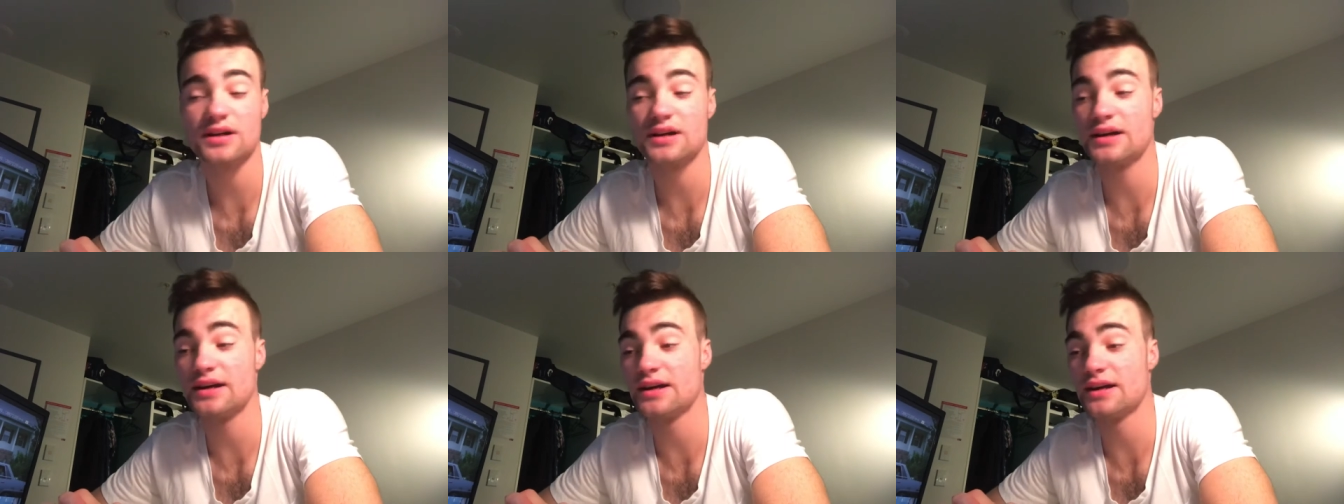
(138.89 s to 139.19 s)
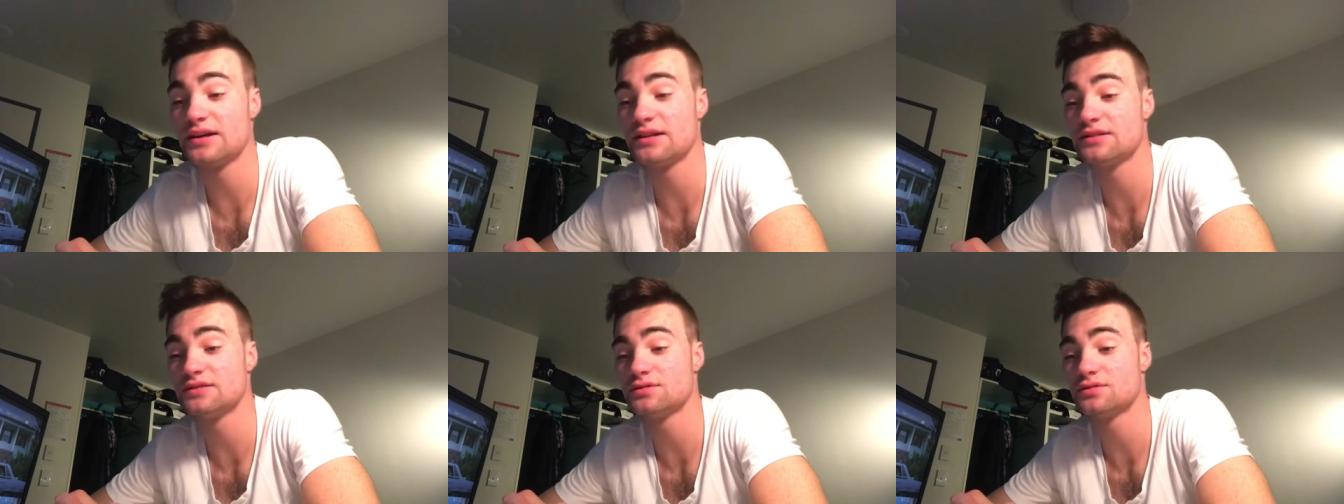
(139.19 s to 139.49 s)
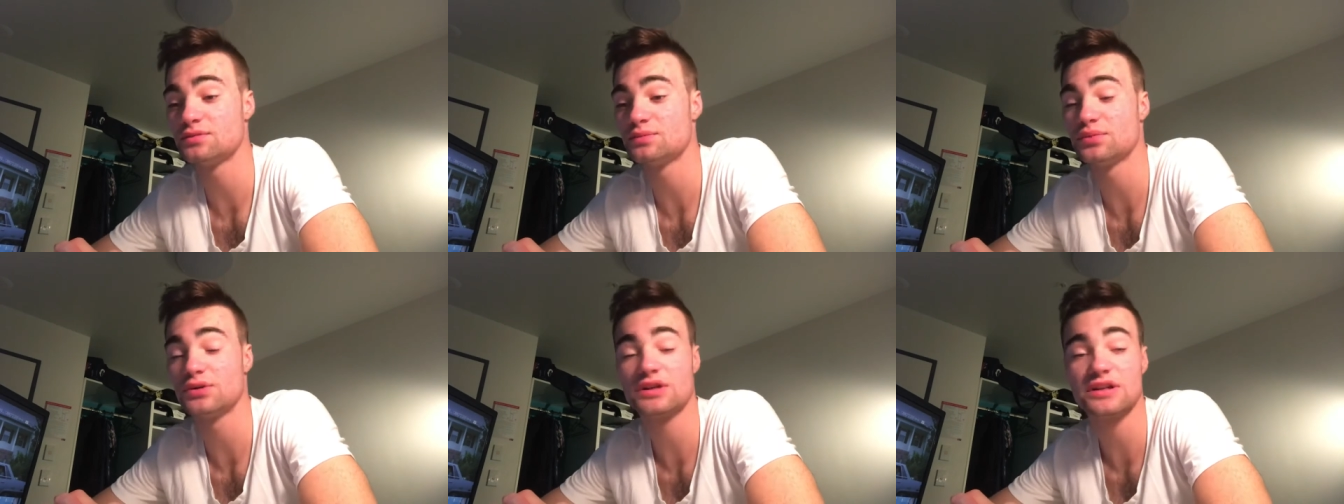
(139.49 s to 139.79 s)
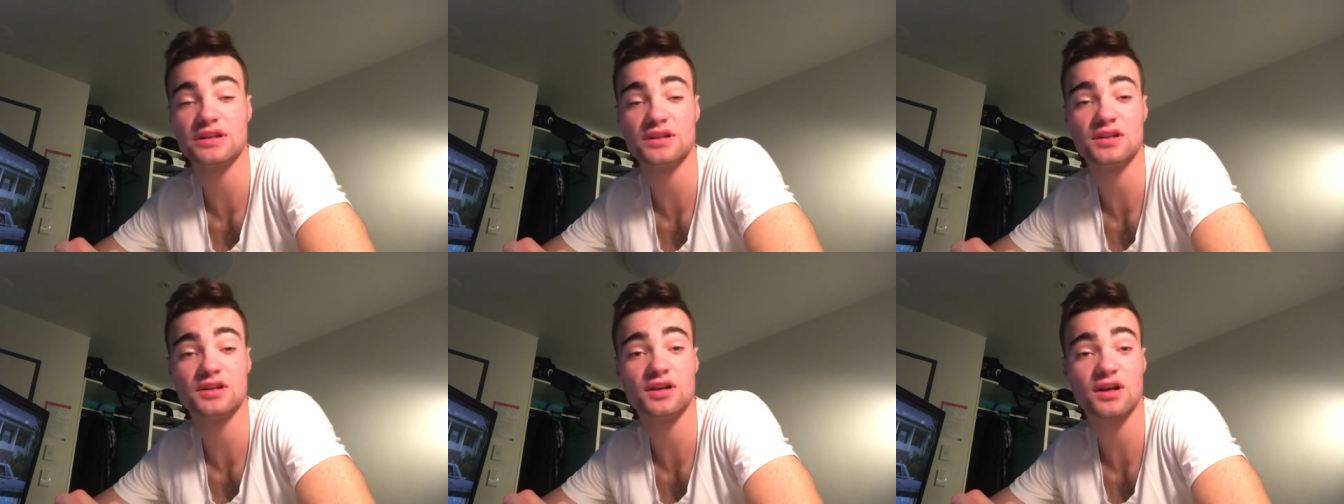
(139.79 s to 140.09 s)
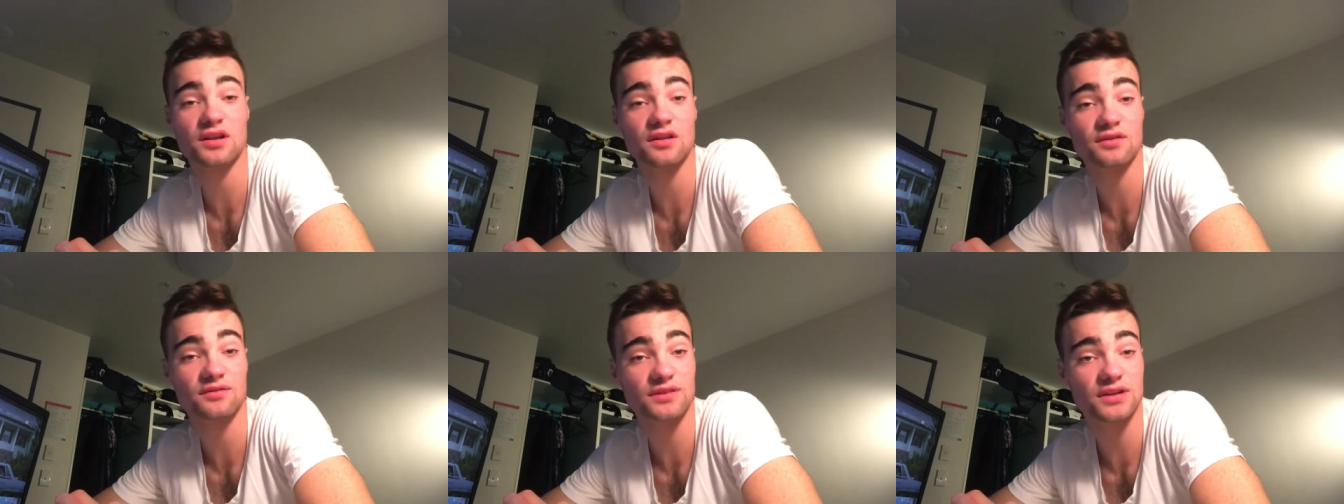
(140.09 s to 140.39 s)
and put in
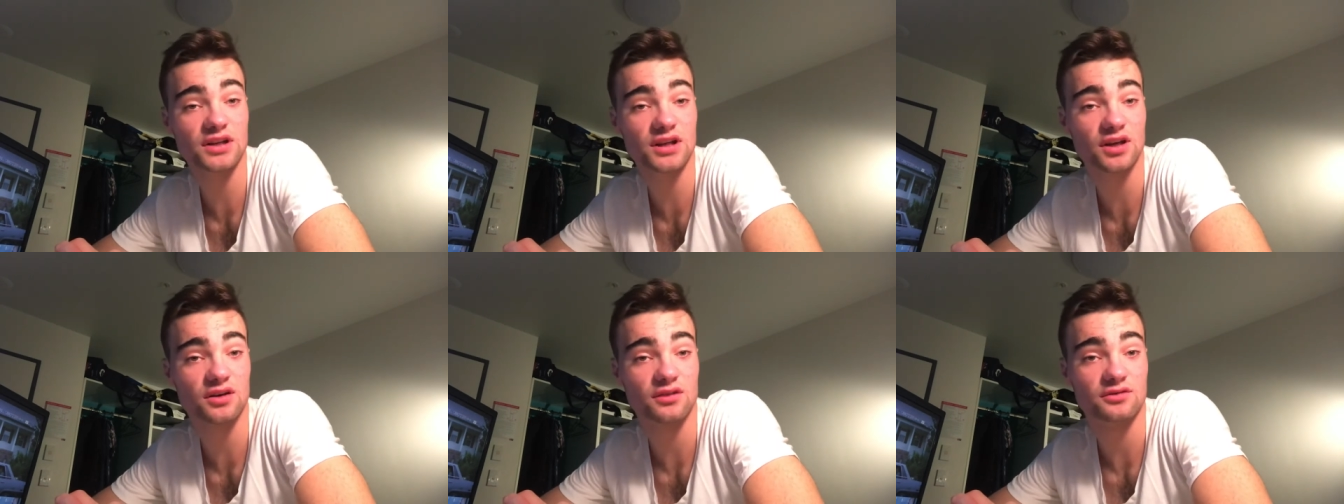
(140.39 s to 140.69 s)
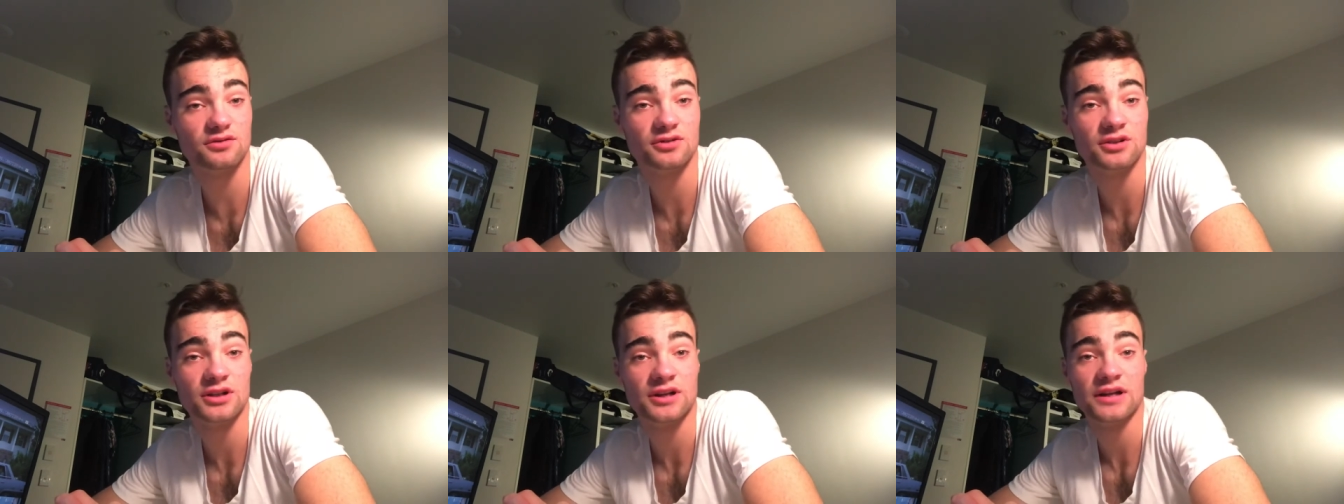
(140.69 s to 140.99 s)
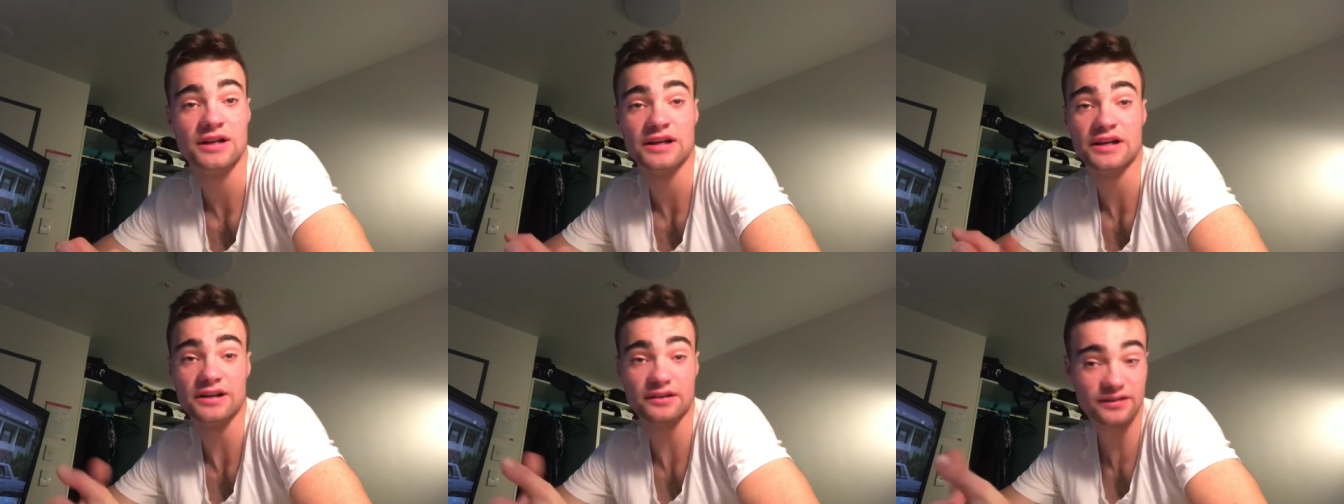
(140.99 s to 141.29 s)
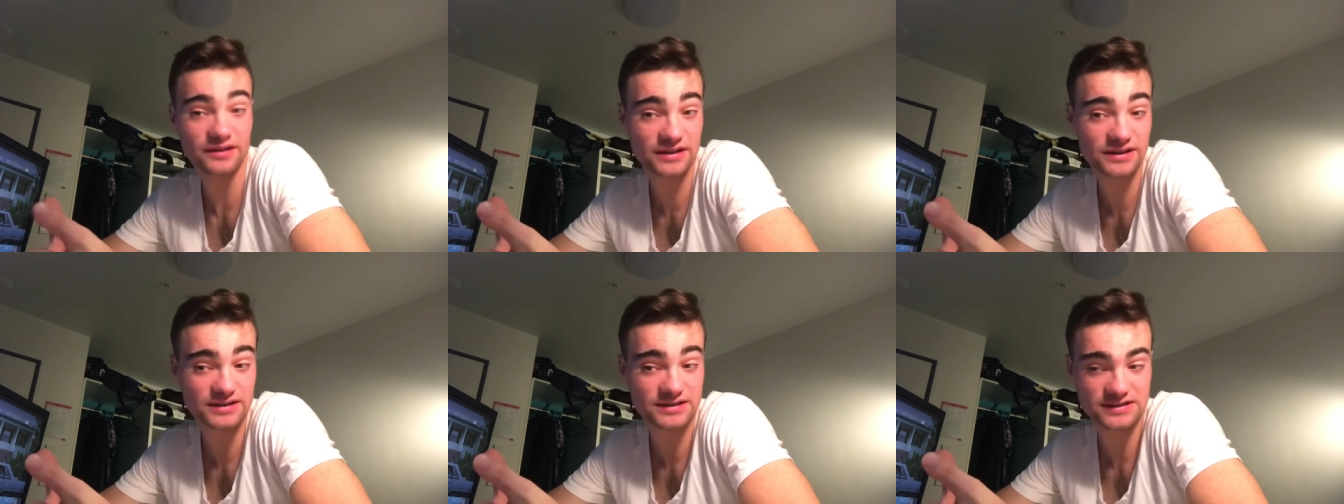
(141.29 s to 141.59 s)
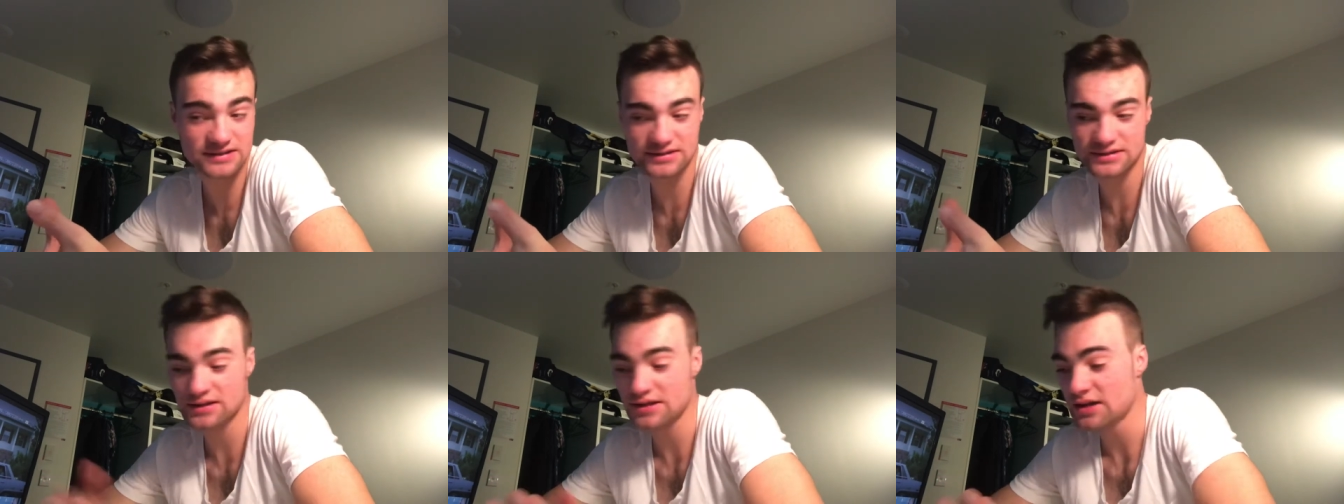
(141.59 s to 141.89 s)
another video here it
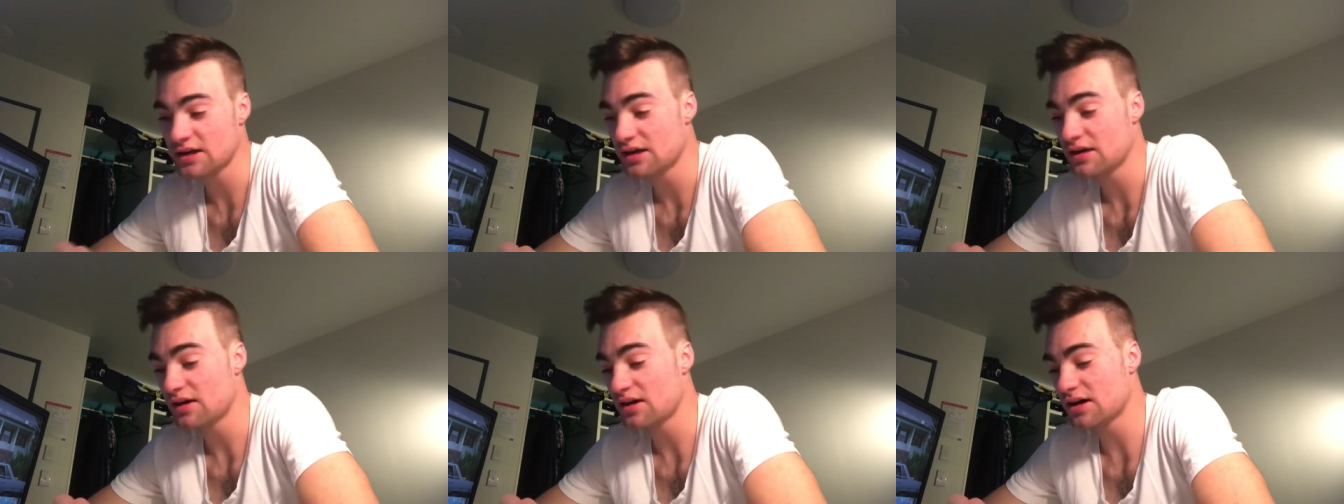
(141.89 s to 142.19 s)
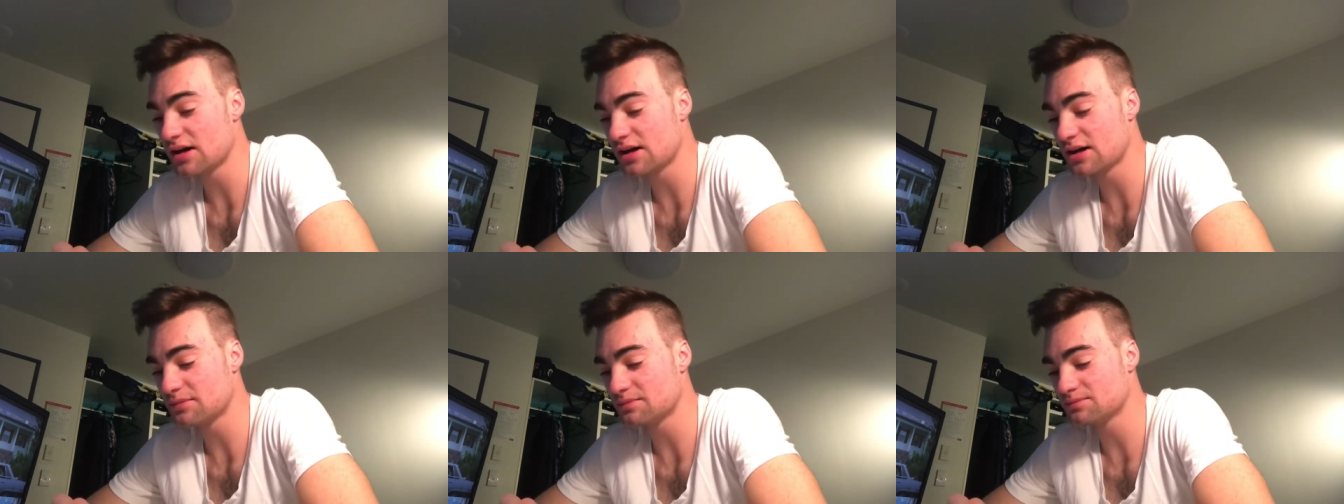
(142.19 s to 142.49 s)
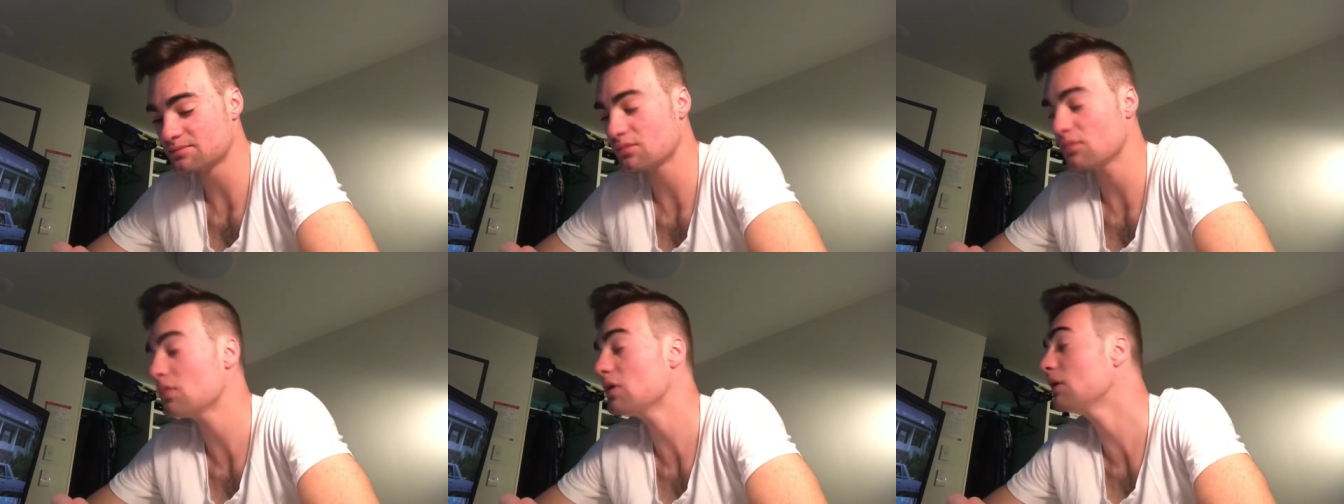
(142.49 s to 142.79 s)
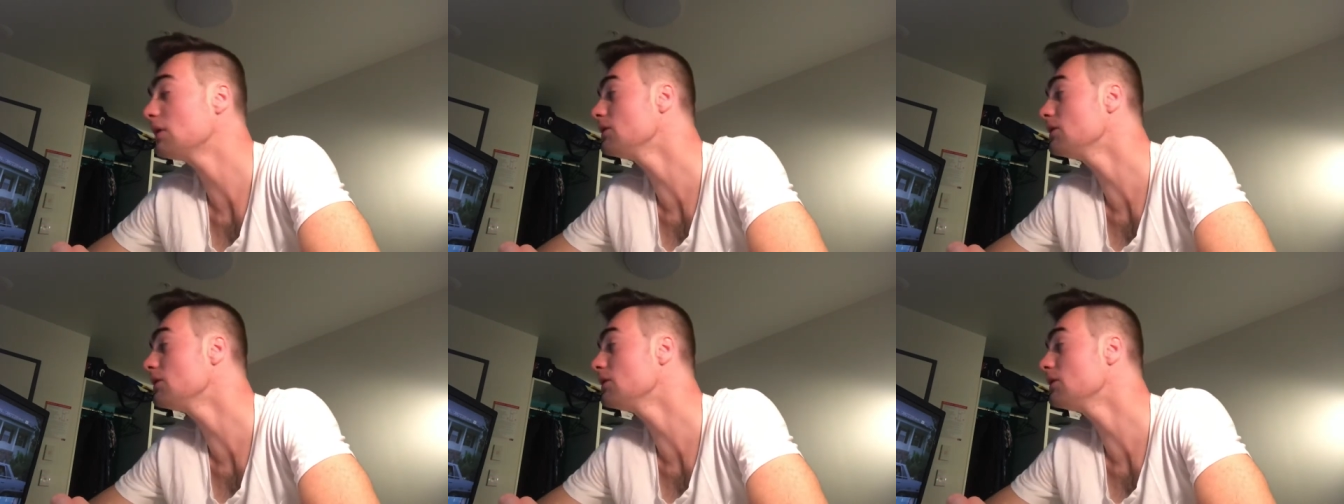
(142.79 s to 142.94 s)
is um,